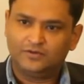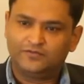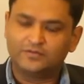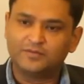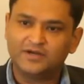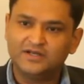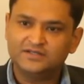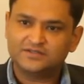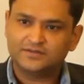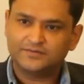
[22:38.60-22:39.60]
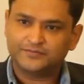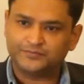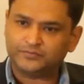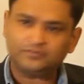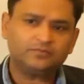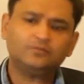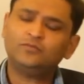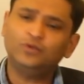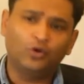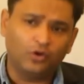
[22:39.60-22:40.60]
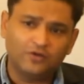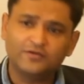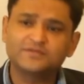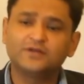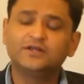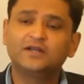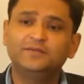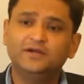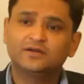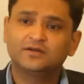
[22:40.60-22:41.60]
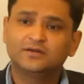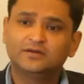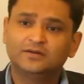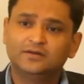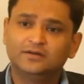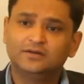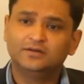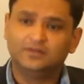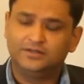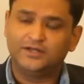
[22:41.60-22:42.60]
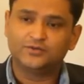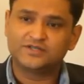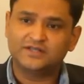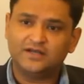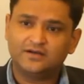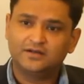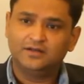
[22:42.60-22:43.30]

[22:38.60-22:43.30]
from the Middle East or from Saudi Arabia. They're using that.